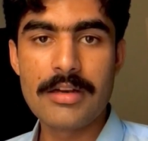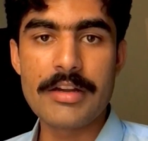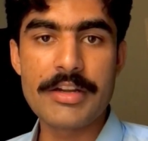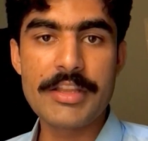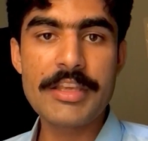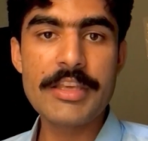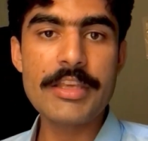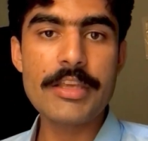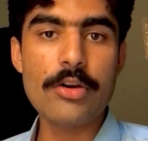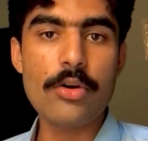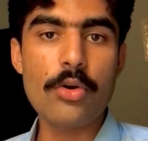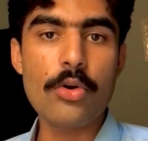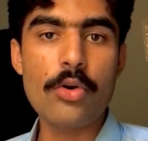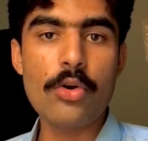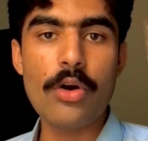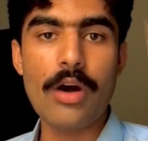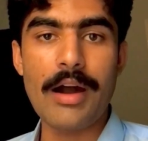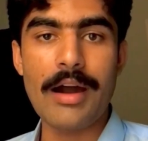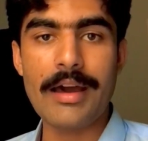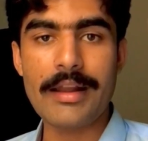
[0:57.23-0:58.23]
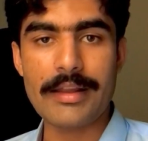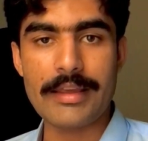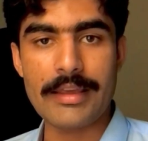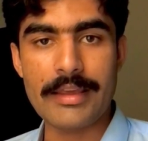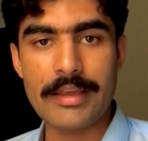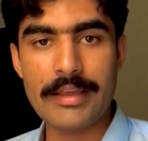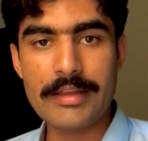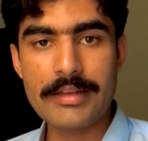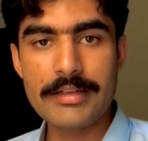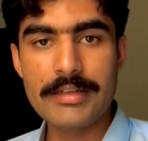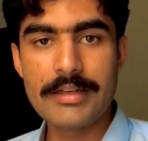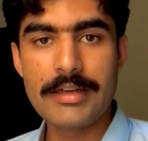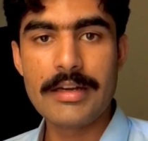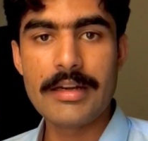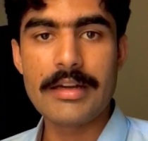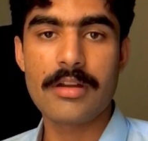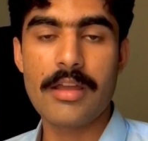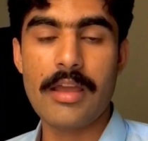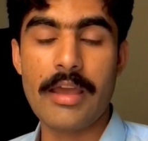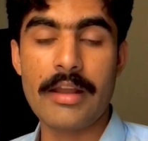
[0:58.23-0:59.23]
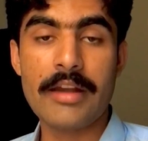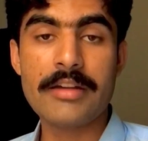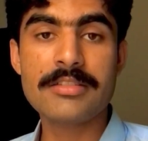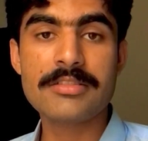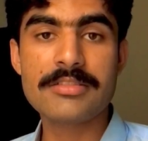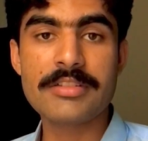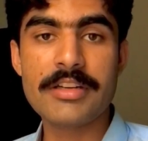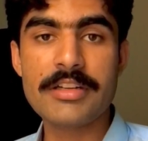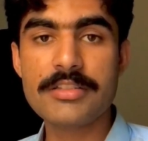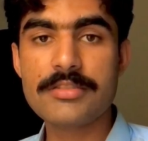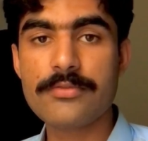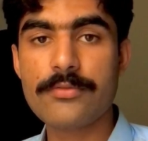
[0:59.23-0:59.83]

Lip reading: D-O-R-A, and it stands